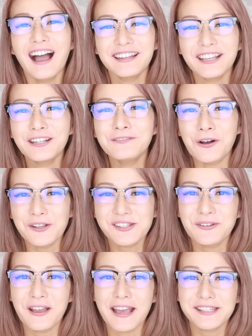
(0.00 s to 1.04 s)
HiNative
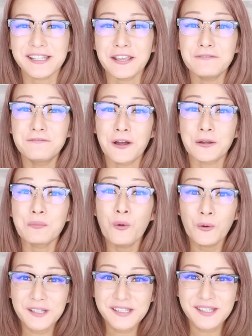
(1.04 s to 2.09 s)
also has a fun
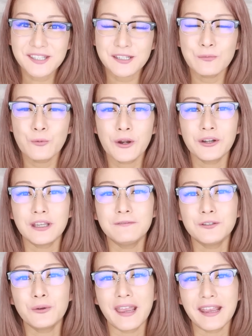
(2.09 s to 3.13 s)
point system where
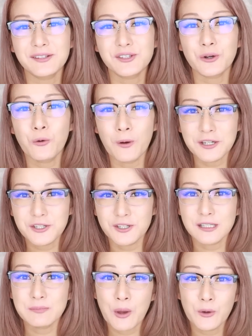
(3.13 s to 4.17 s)
if you answer
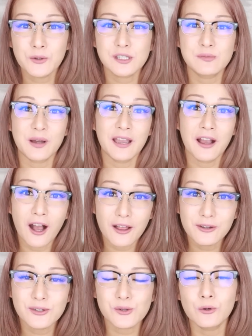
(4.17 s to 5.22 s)
questions posed by
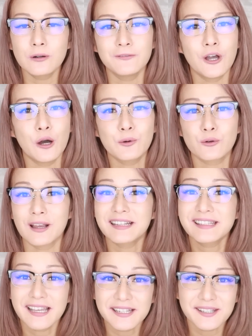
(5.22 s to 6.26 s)
others or if you help
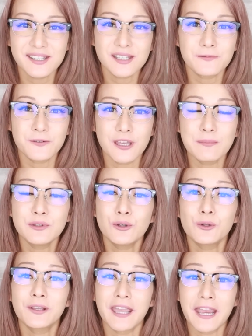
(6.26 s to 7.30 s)
correct sentences for them,
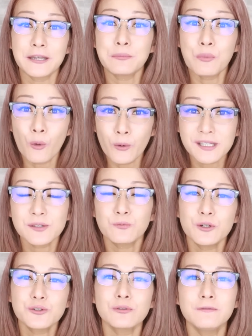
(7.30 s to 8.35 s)
you'll gain points which